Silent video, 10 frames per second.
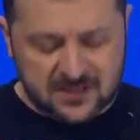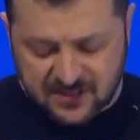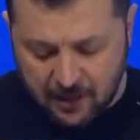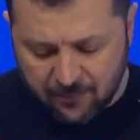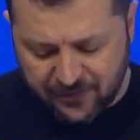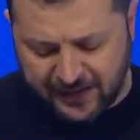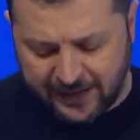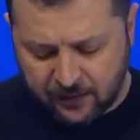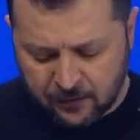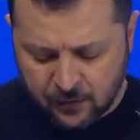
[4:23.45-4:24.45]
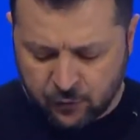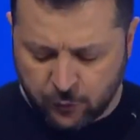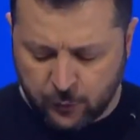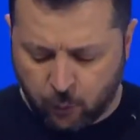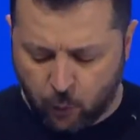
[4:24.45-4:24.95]
something
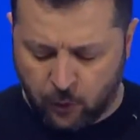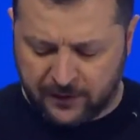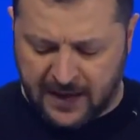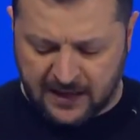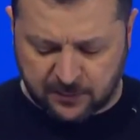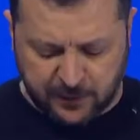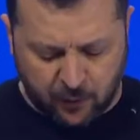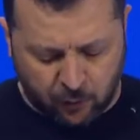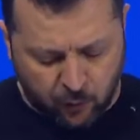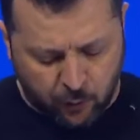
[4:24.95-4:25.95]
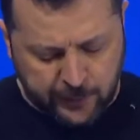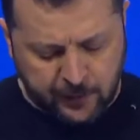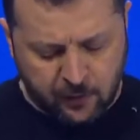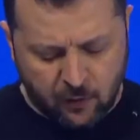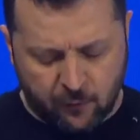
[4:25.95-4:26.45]
to the world has been
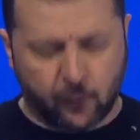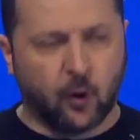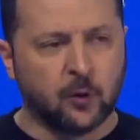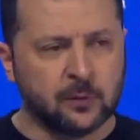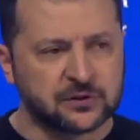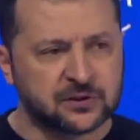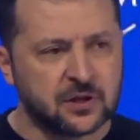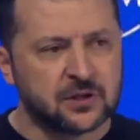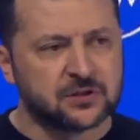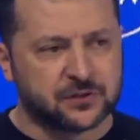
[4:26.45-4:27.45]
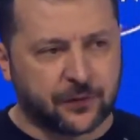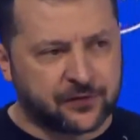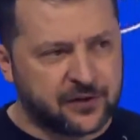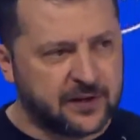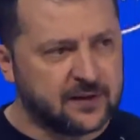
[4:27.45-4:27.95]
ongoing for almost
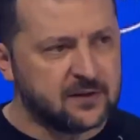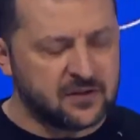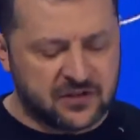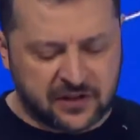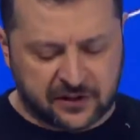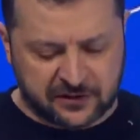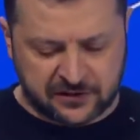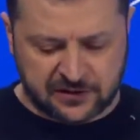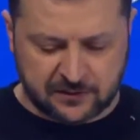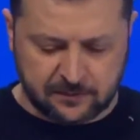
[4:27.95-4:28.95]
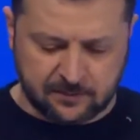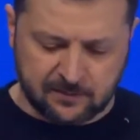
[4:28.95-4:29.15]
13 years.